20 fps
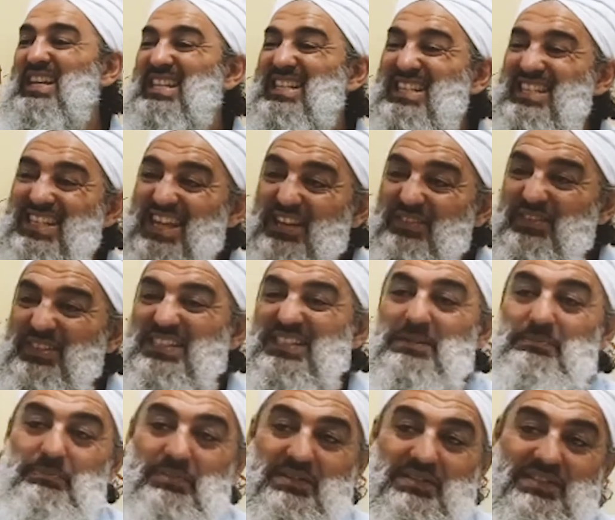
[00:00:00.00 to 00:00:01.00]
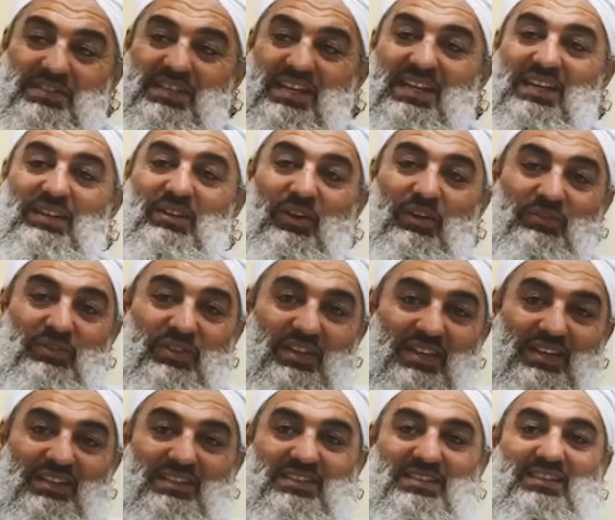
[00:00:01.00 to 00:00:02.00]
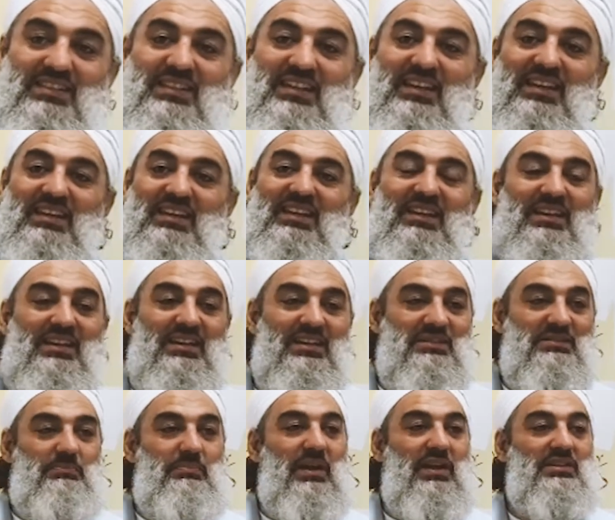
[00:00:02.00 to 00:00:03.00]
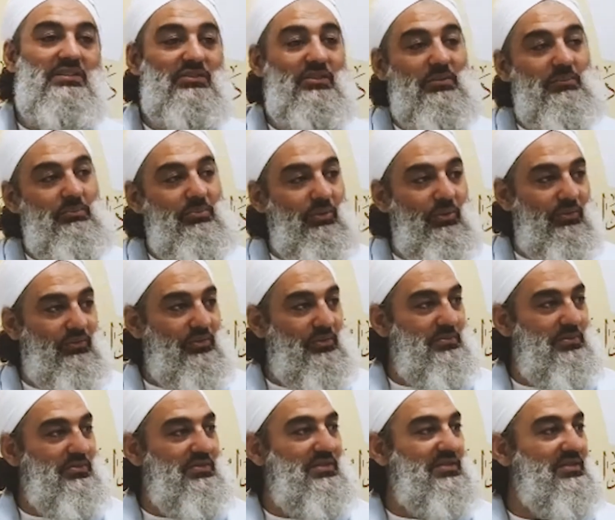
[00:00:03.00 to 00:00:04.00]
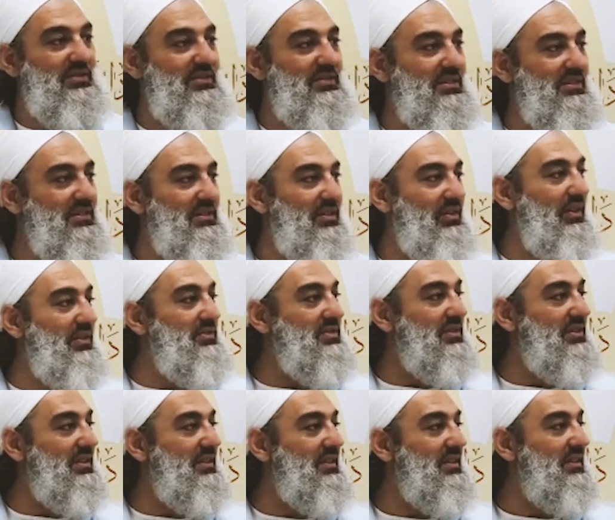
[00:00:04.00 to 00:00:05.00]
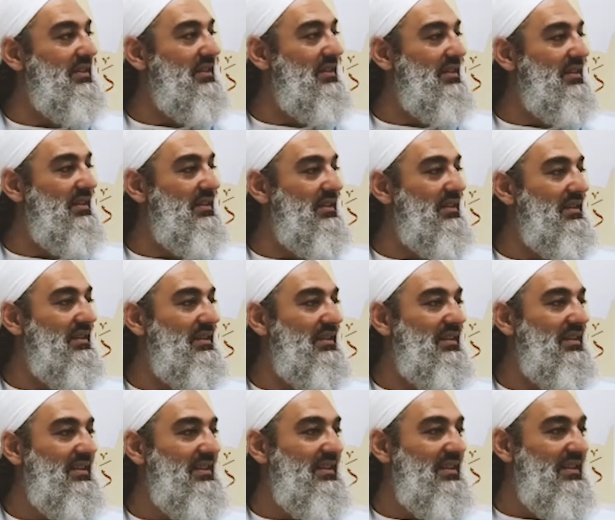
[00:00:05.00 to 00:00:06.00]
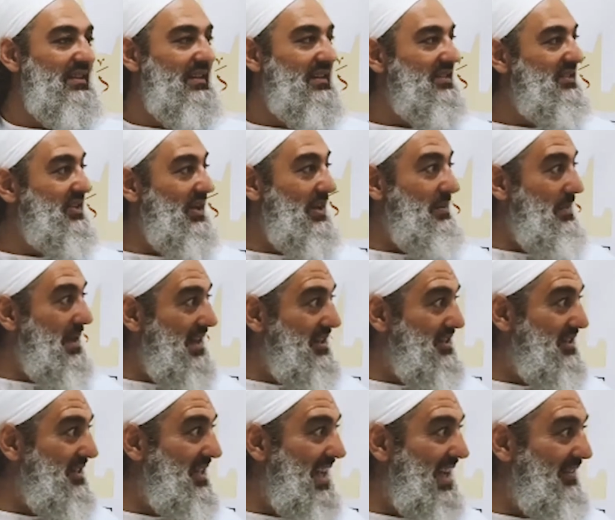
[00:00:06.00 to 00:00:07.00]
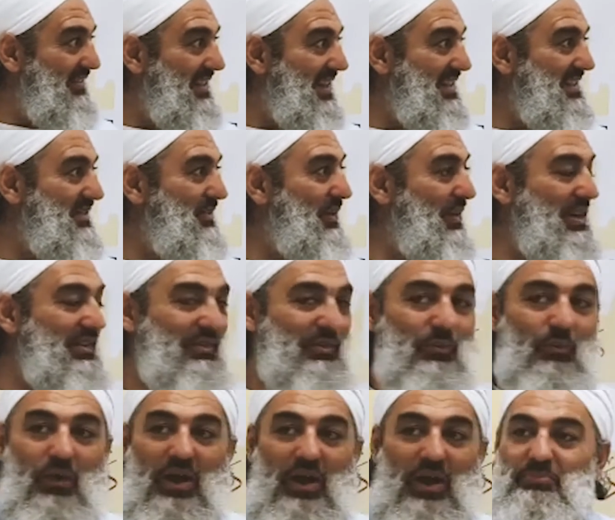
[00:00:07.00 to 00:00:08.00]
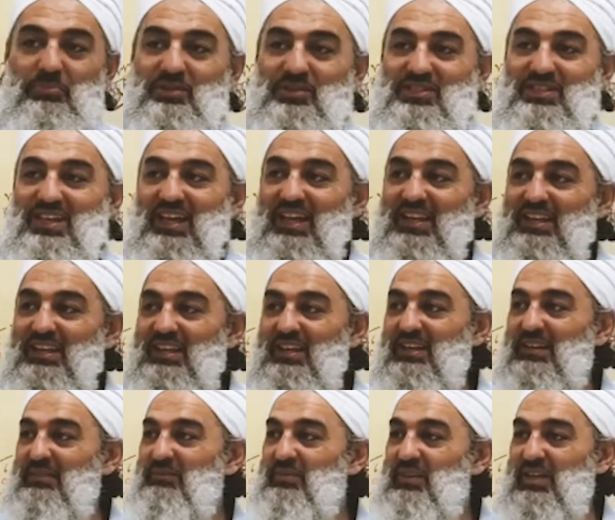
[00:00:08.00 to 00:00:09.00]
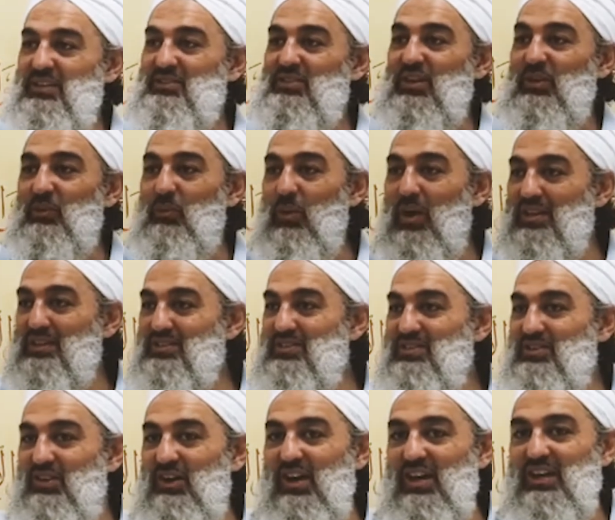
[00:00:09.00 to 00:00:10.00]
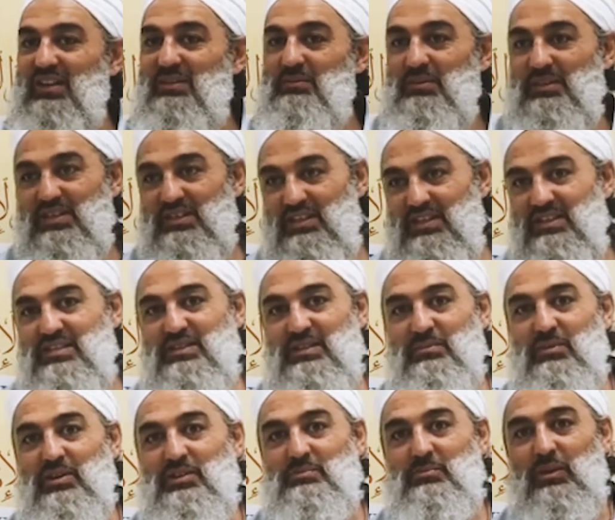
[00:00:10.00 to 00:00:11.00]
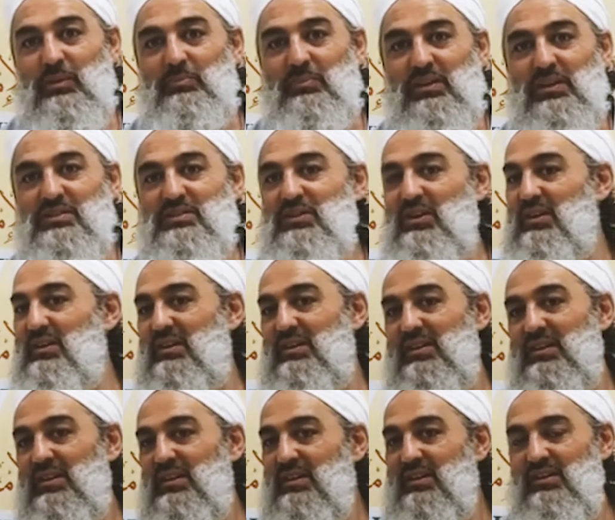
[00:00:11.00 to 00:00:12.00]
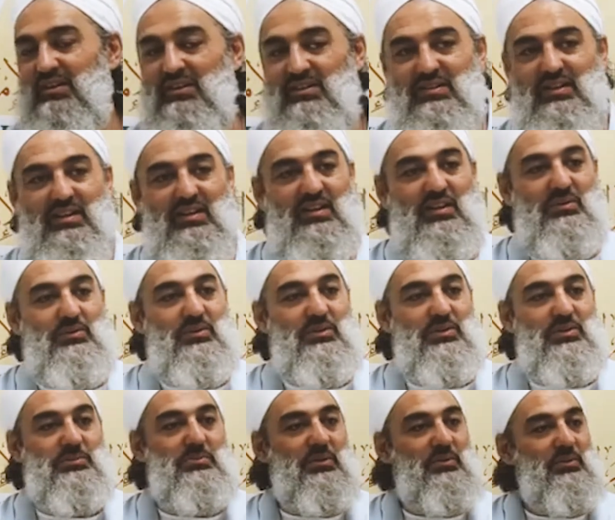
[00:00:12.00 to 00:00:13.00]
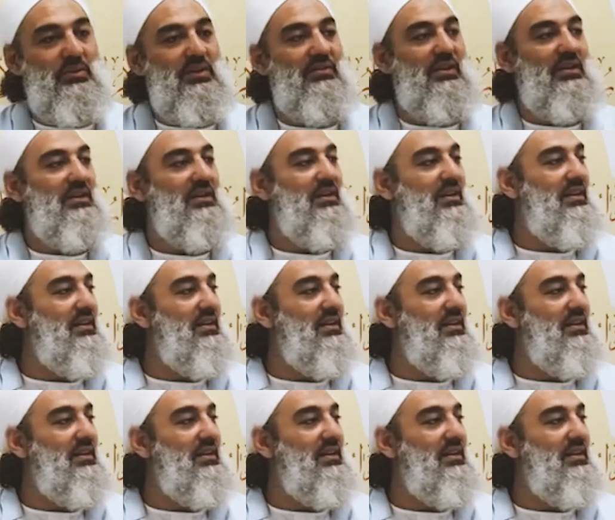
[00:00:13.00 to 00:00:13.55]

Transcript: 70% of the internet is based on porn from the statistics that I've seen. So imagine that. If that's not even 1%, that's like one site, but it is the most popular, so I don't know how that works, but whatever.